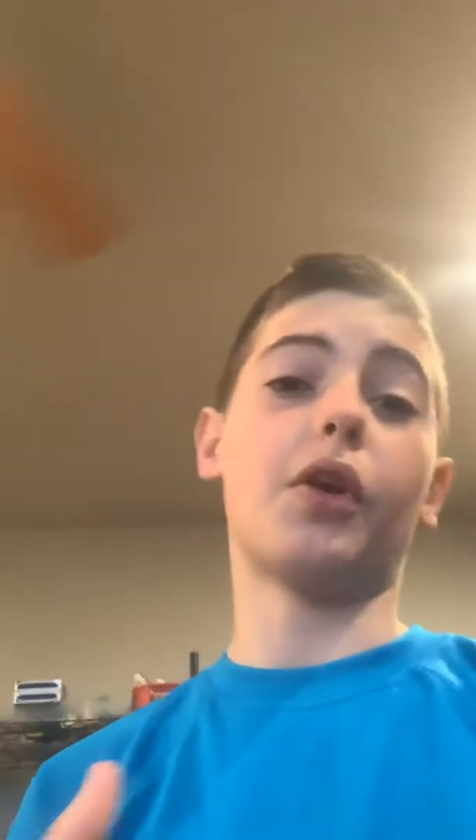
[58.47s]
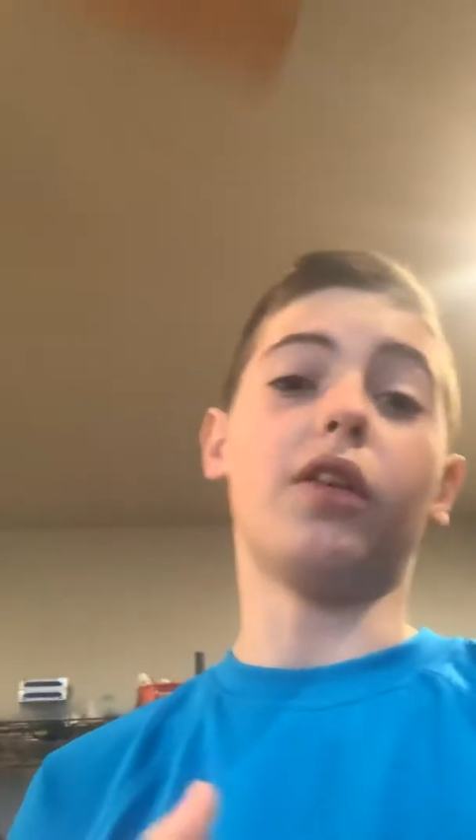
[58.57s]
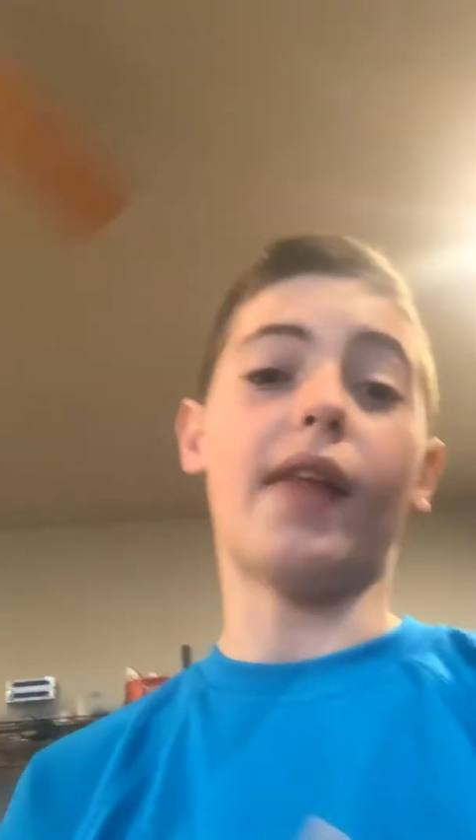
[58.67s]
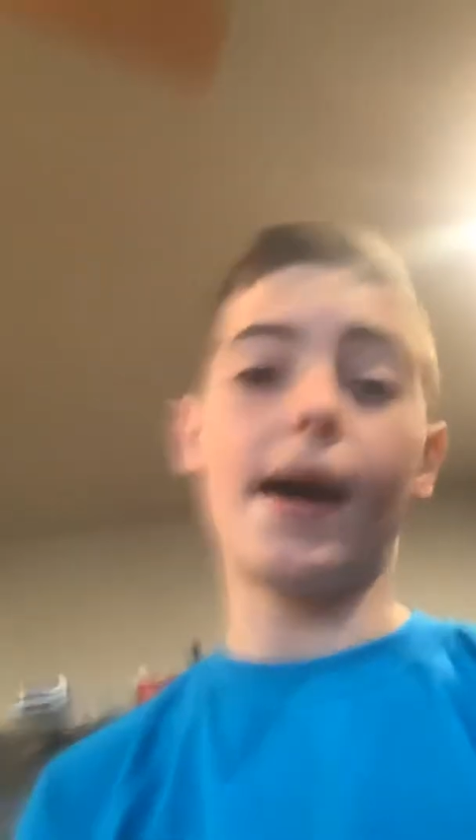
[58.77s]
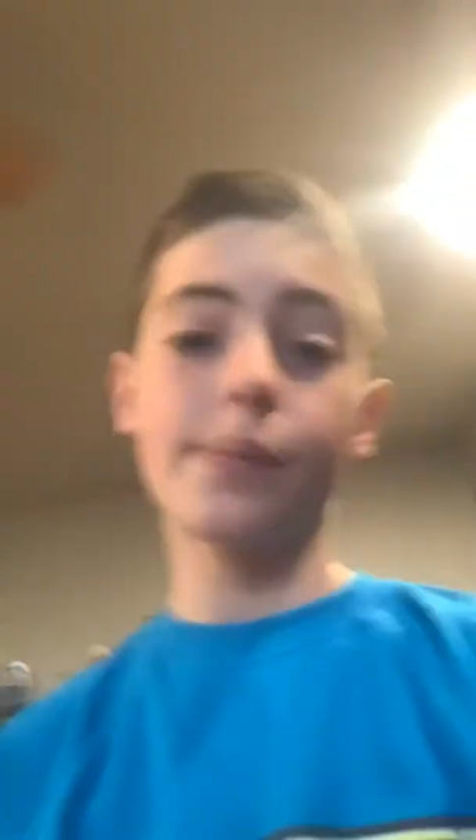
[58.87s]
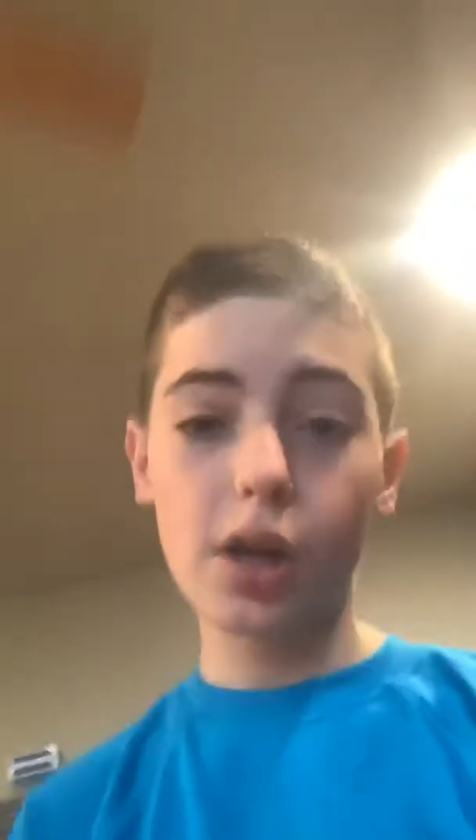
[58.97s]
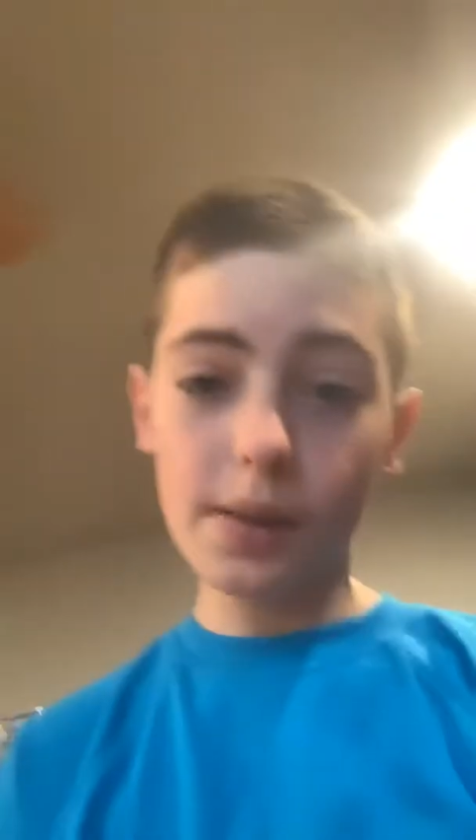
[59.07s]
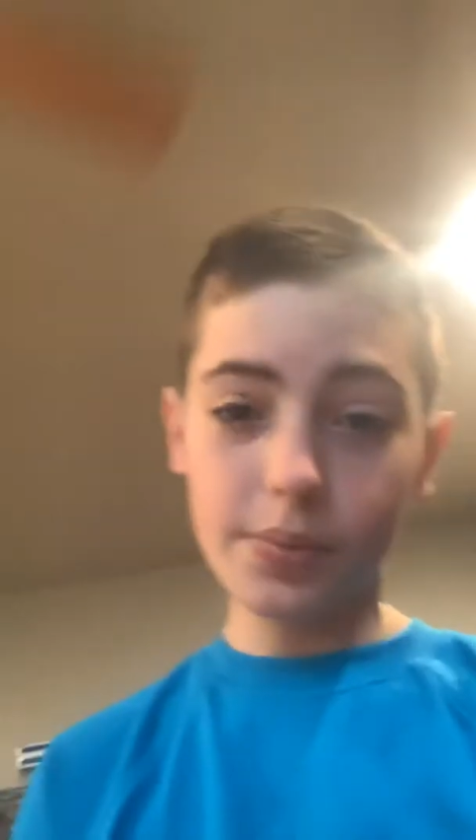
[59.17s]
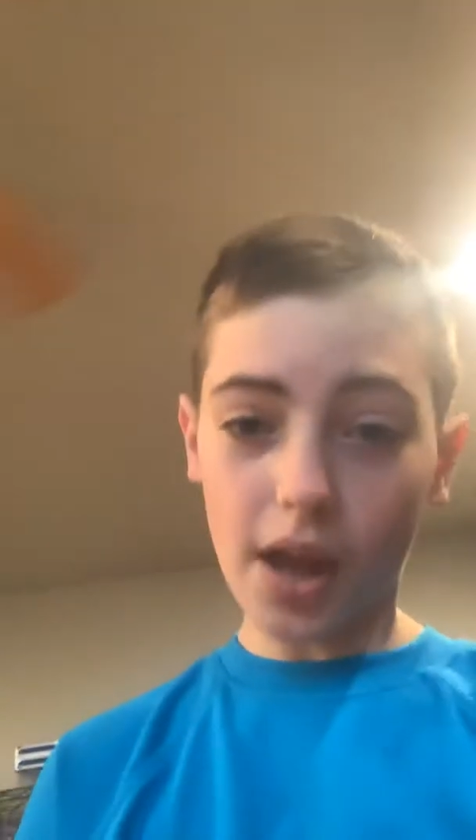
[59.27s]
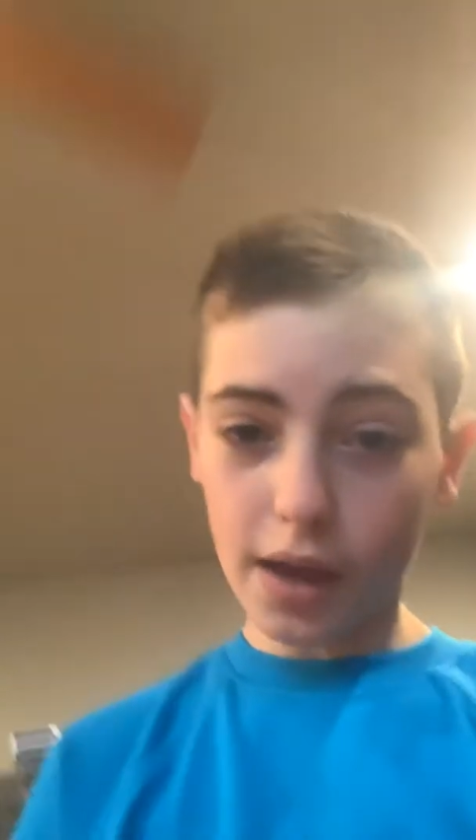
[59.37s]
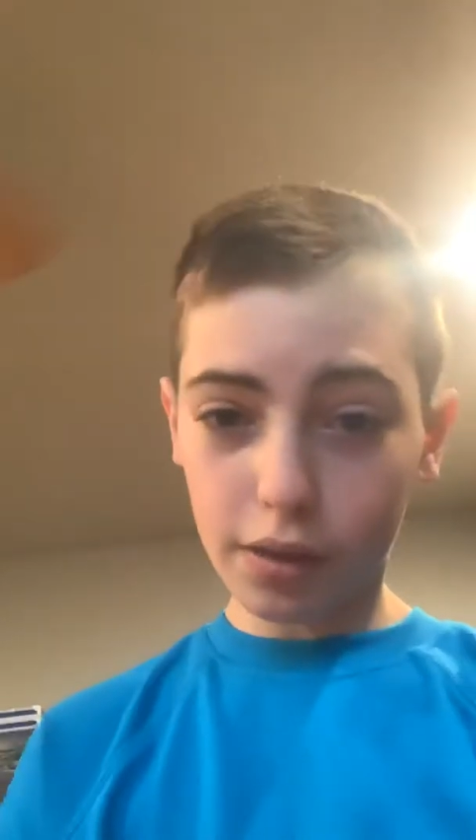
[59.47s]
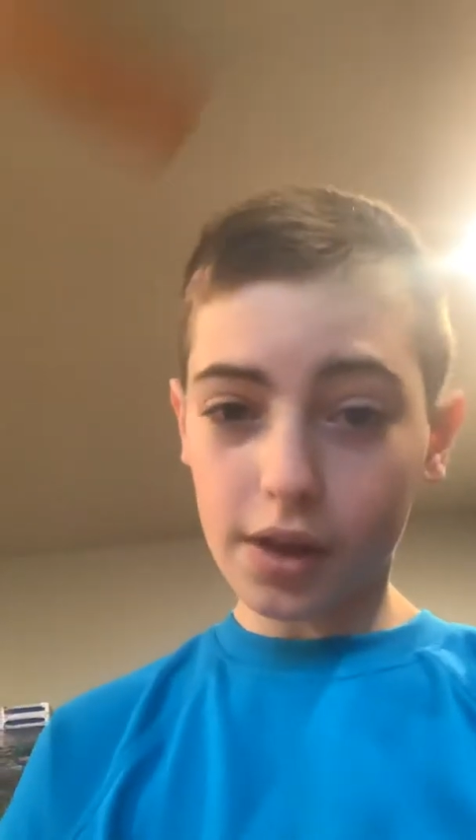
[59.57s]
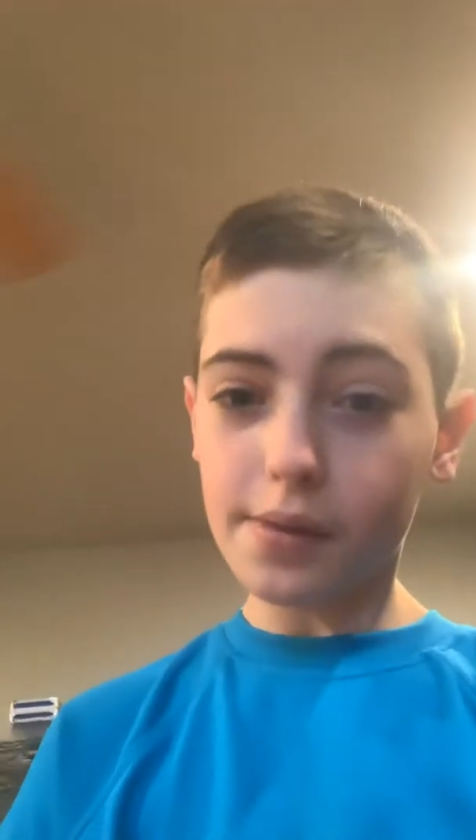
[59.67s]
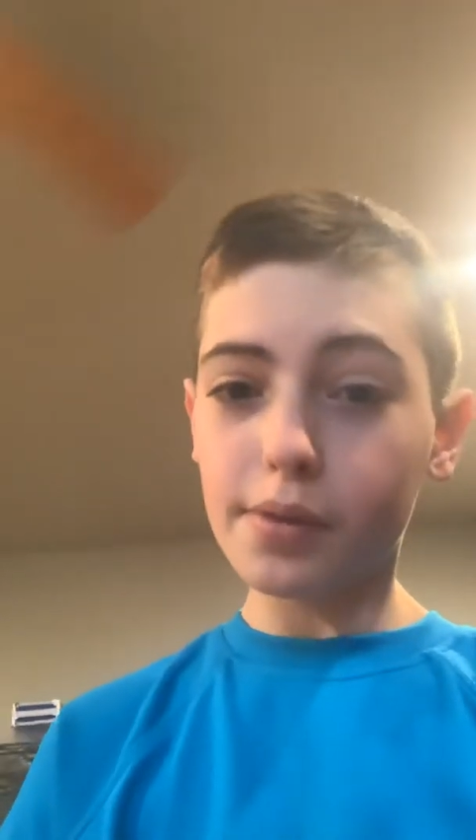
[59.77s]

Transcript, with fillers: a laptop desk and